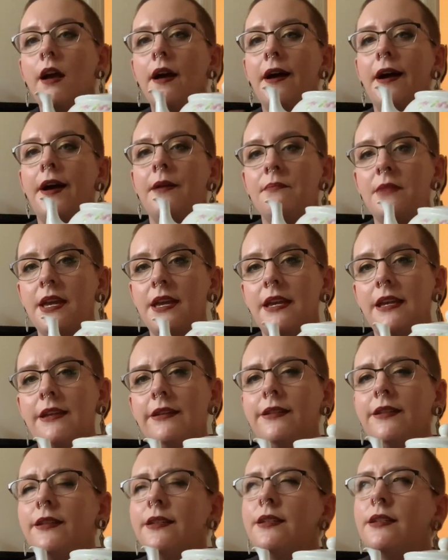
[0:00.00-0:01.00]
I made
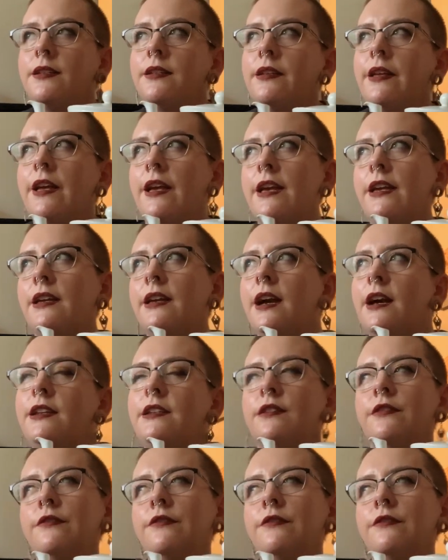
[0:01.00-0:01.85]
a kind